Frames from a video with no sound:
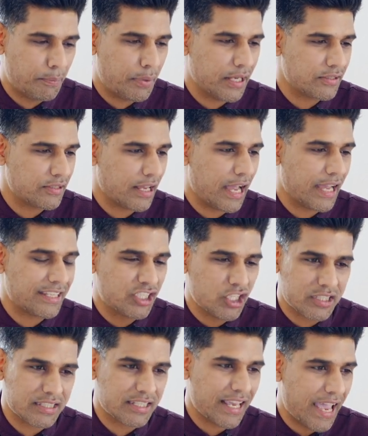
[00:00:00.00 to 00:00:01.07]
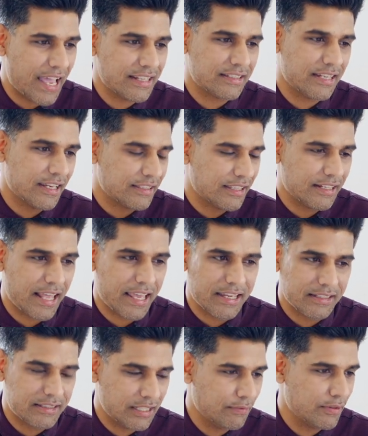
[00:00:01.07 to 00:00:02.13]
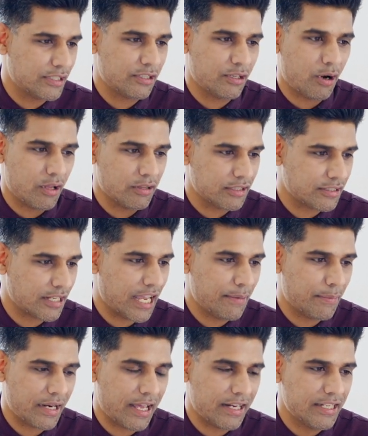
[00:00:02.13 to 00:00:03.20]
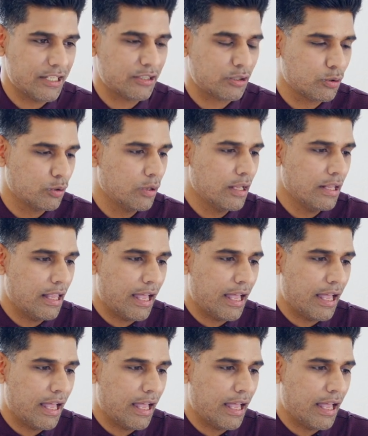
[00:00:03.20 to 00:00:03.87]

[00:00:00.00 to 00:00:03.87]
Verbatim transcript: but I just can't take the negativity all the time, and I need to."